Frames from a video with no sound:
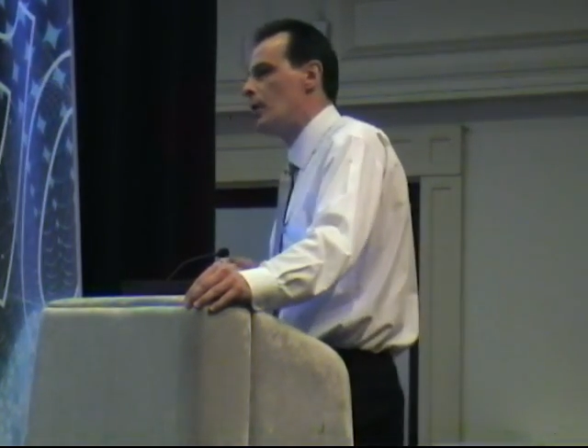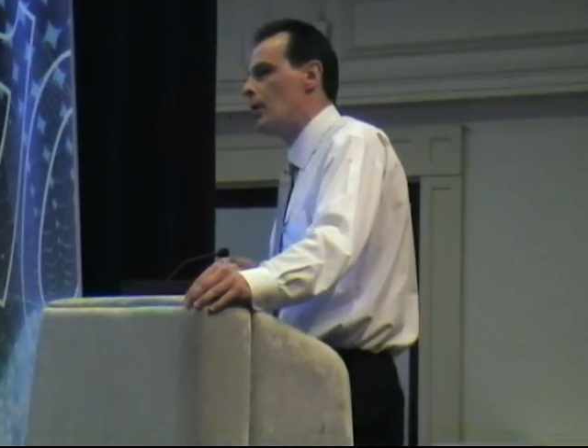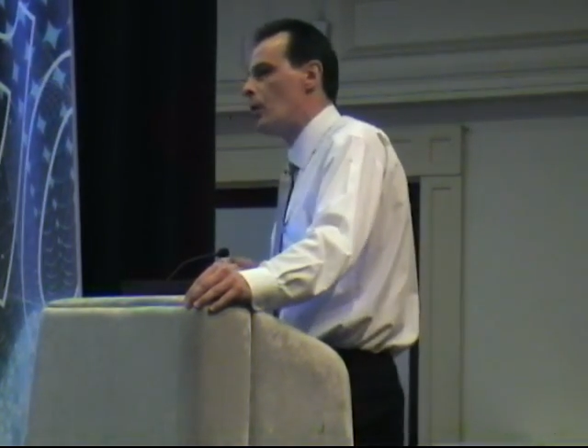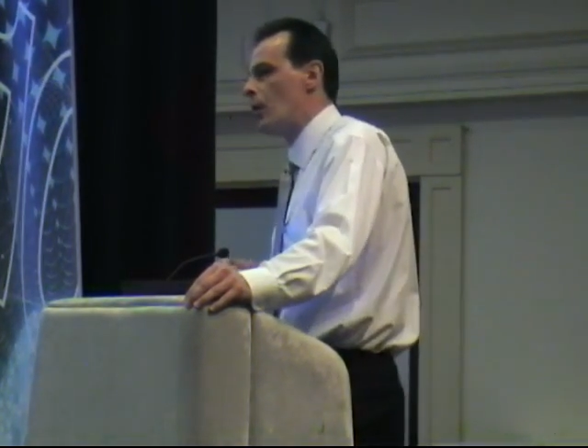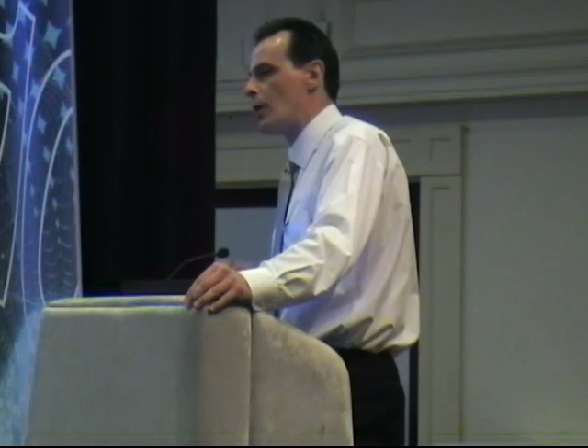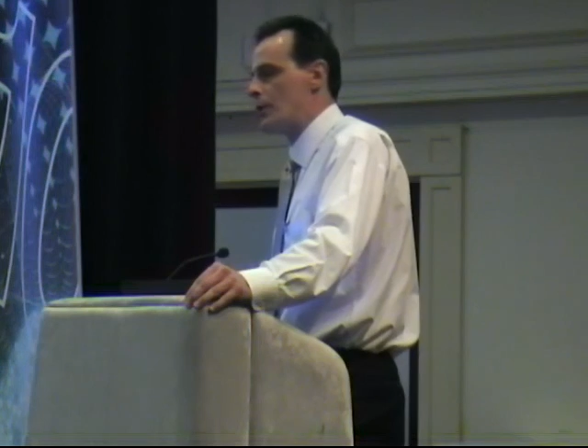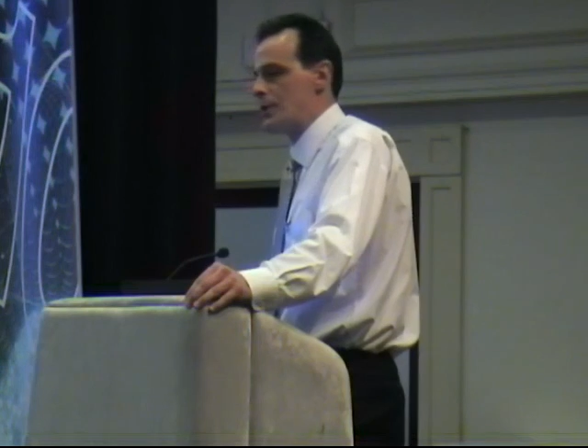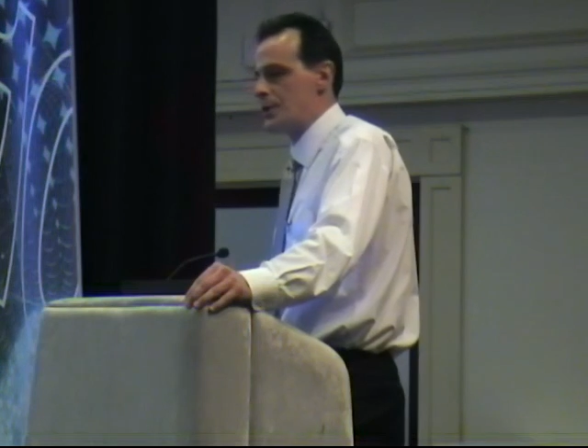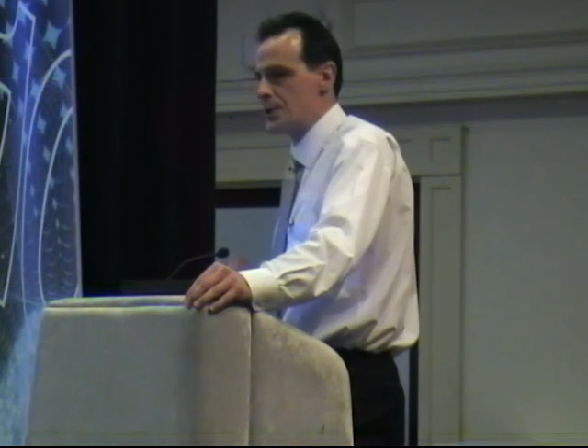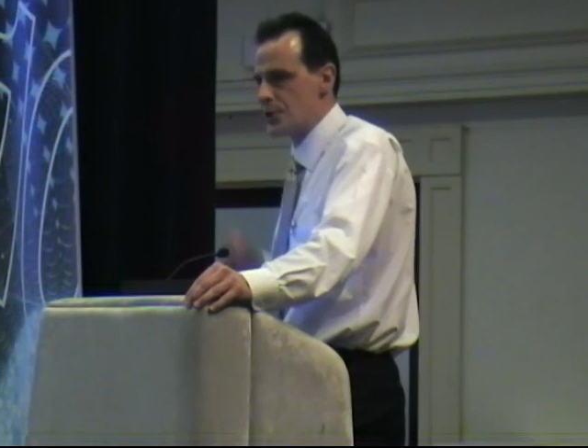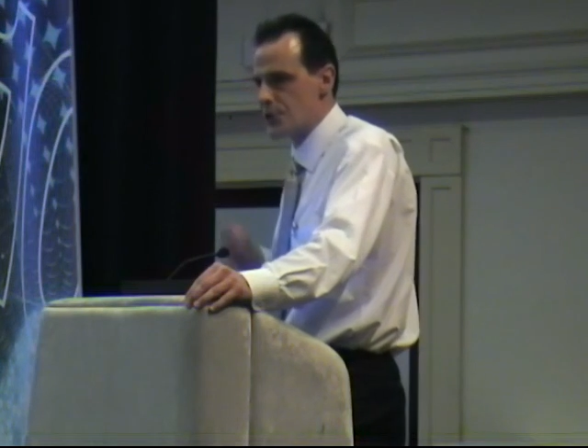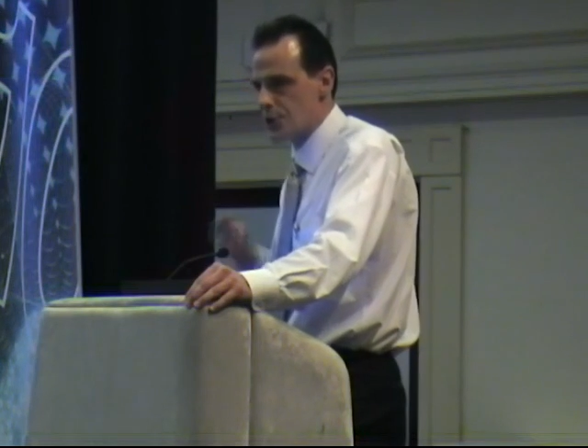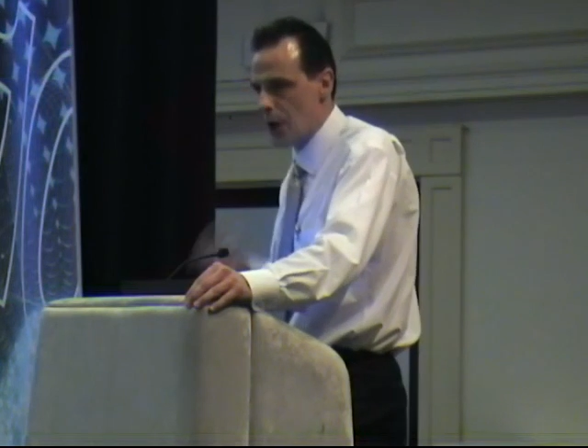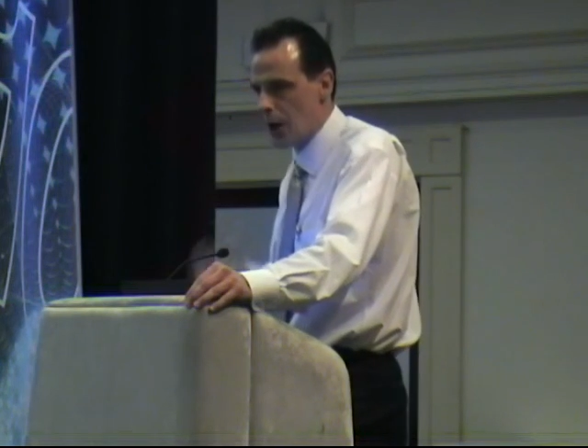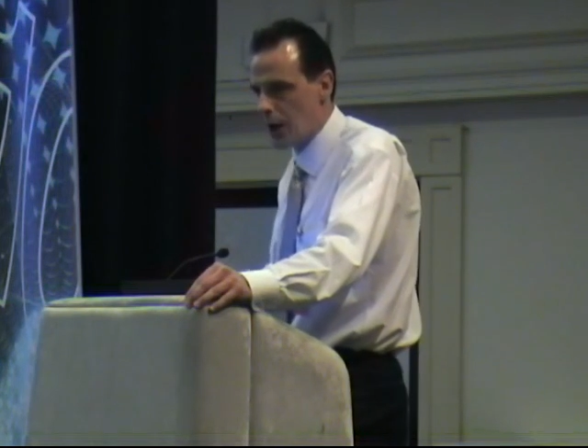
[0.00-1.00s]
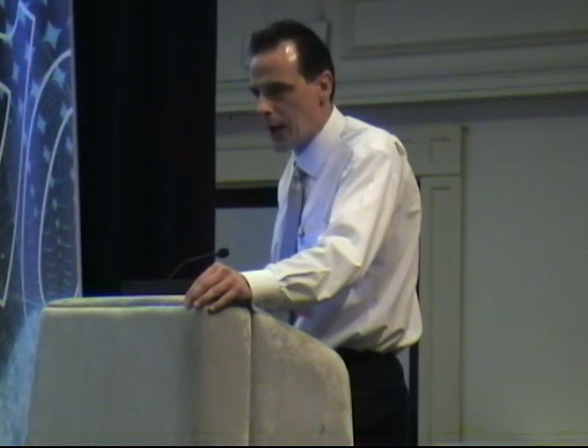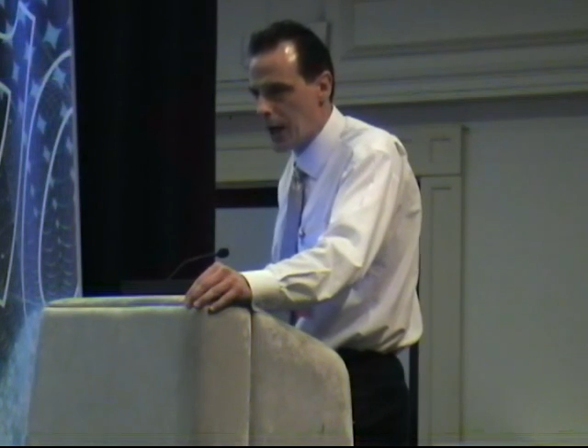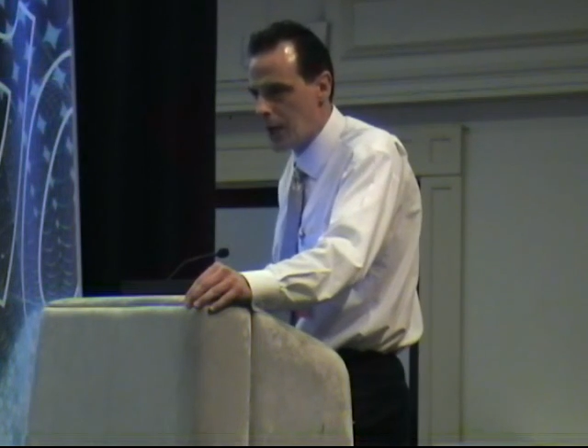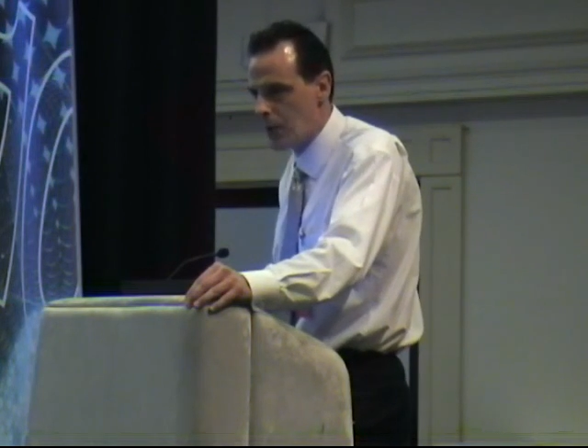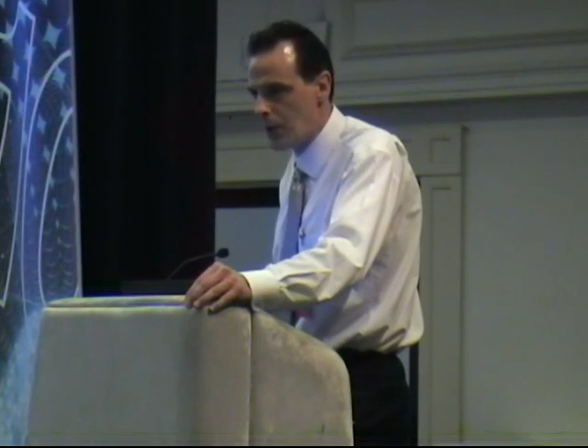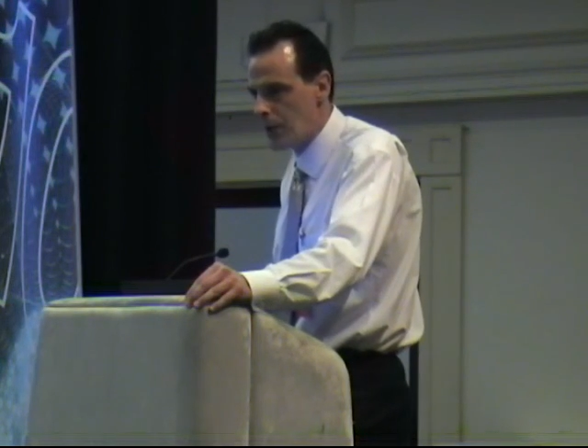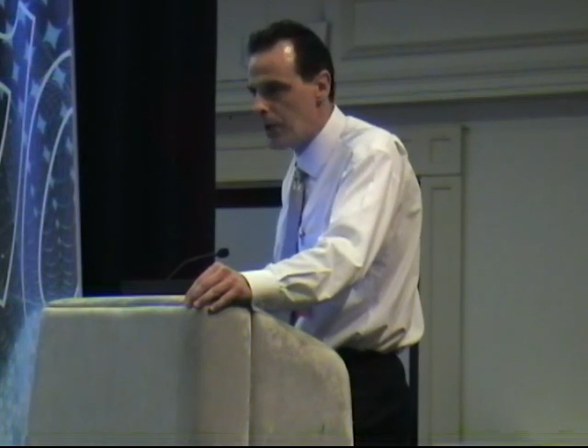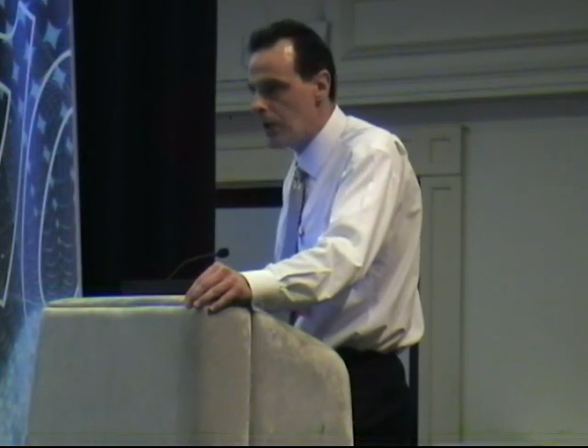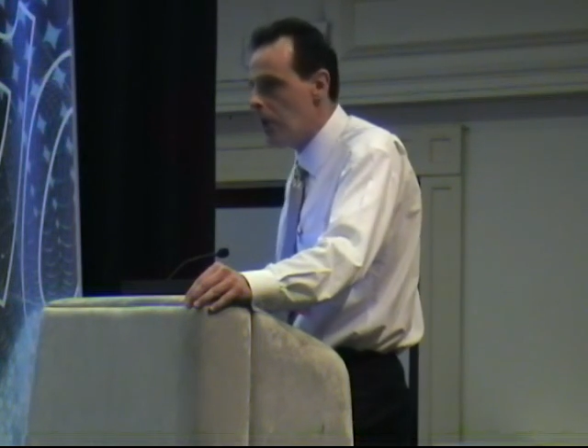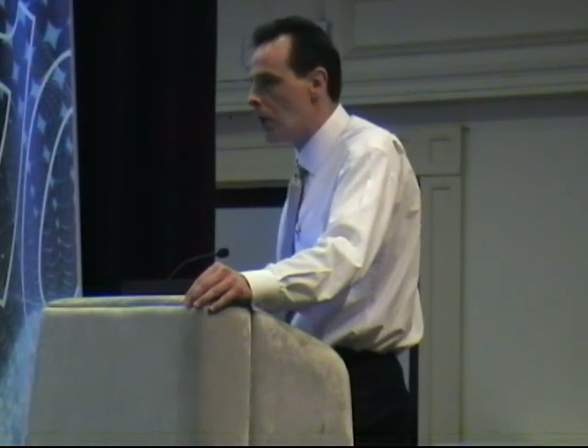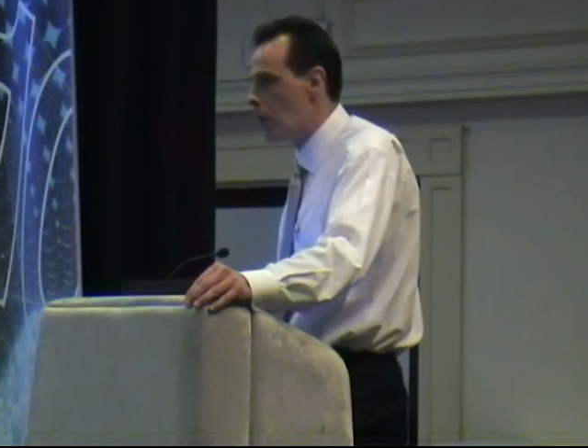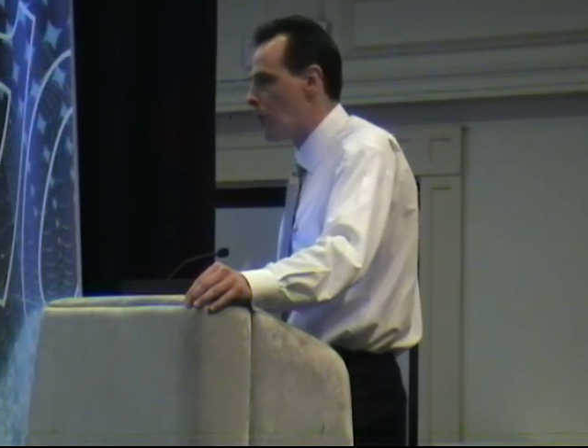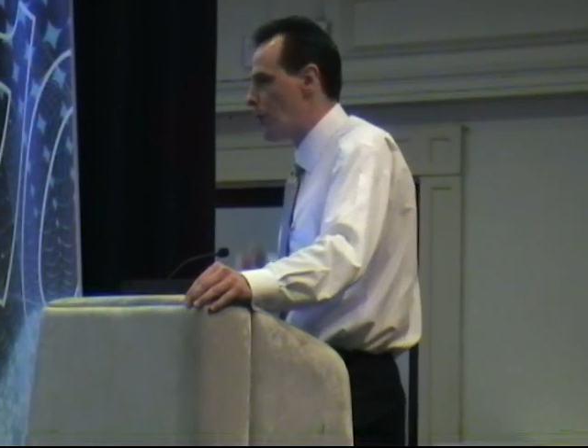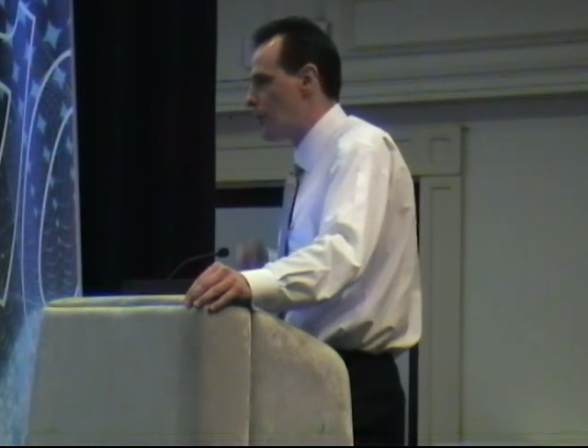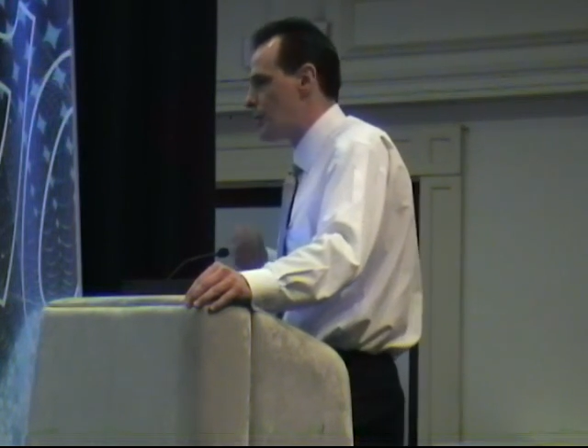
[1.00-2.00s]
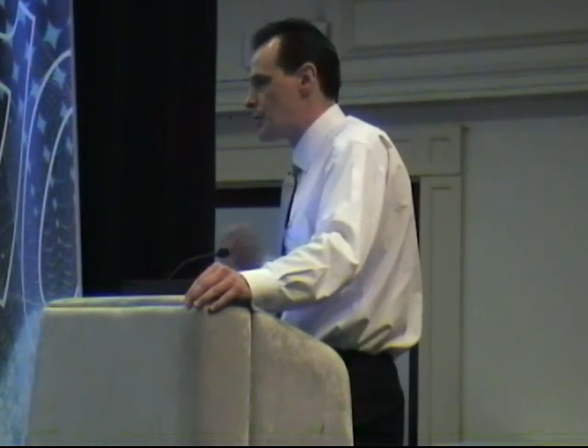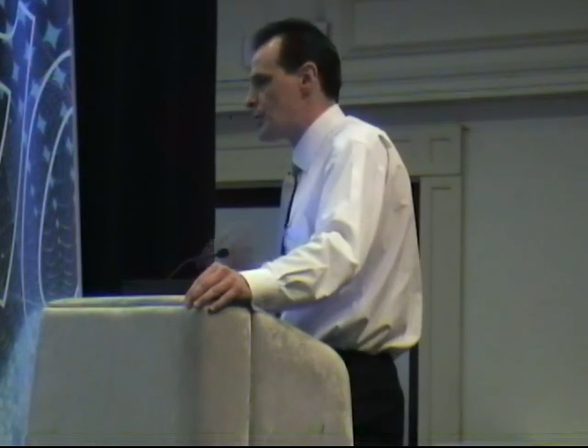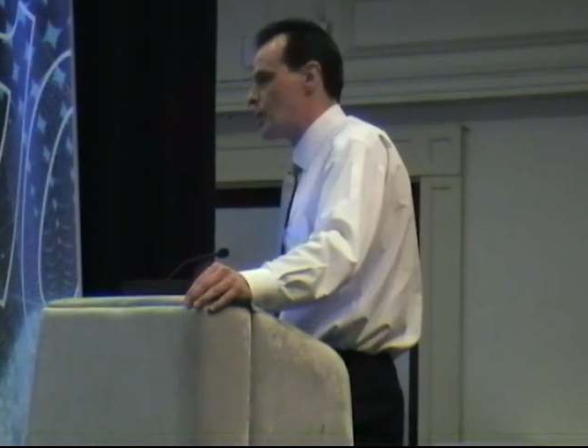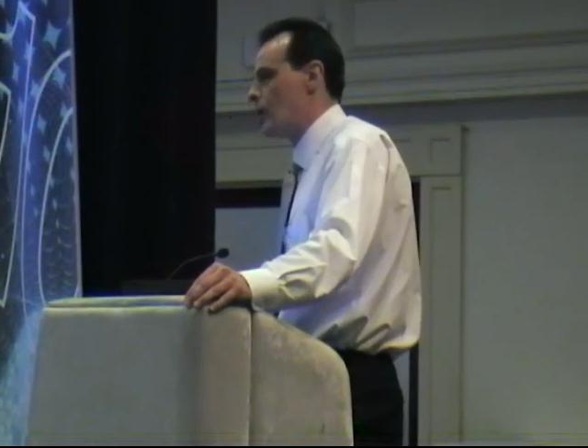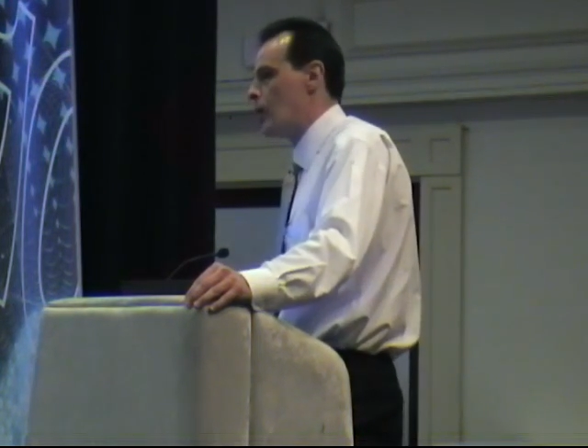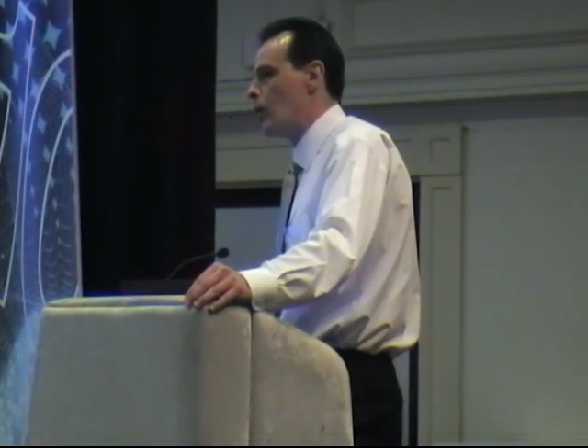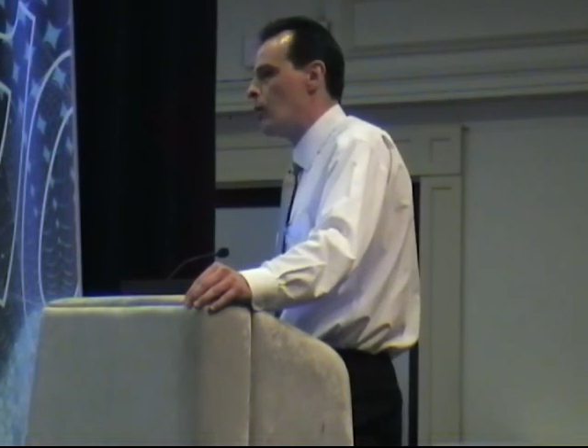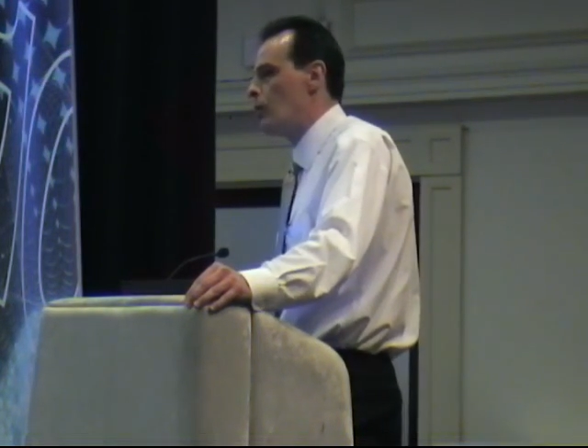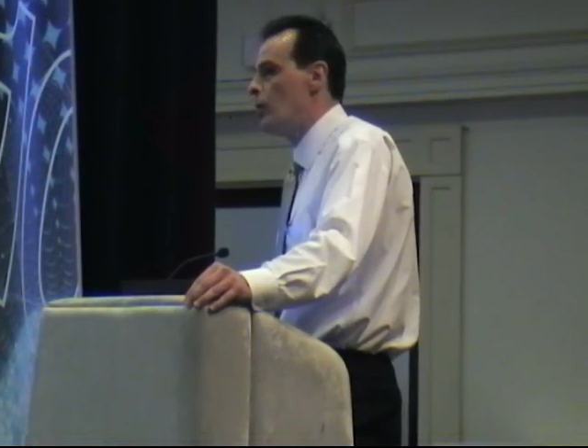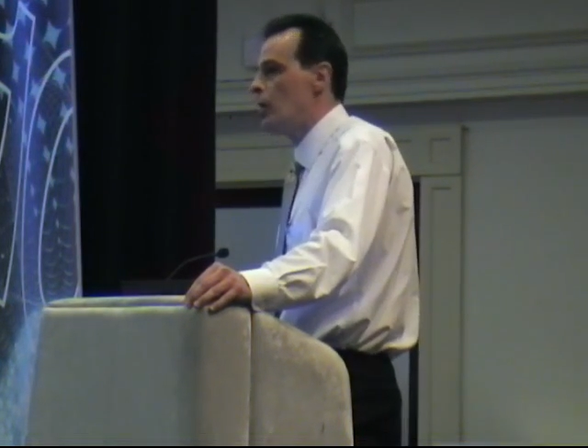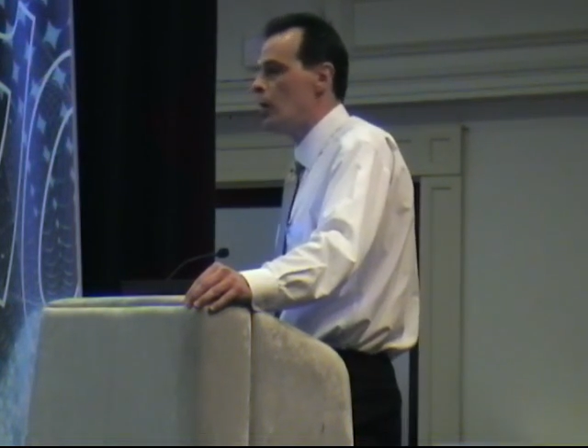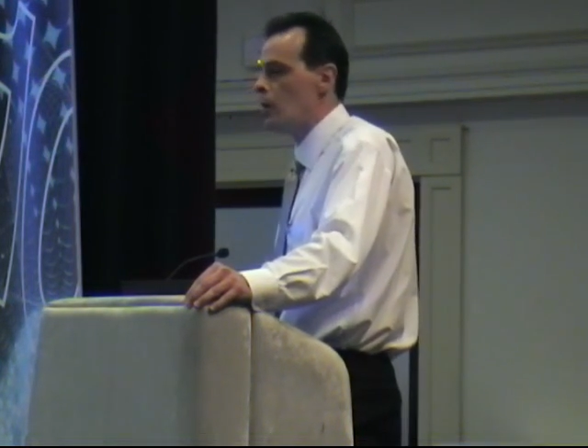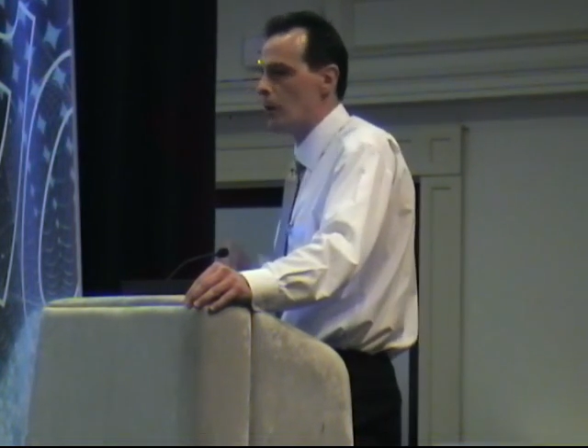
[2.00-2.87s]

whether it's in stock equity, whether it's in loan,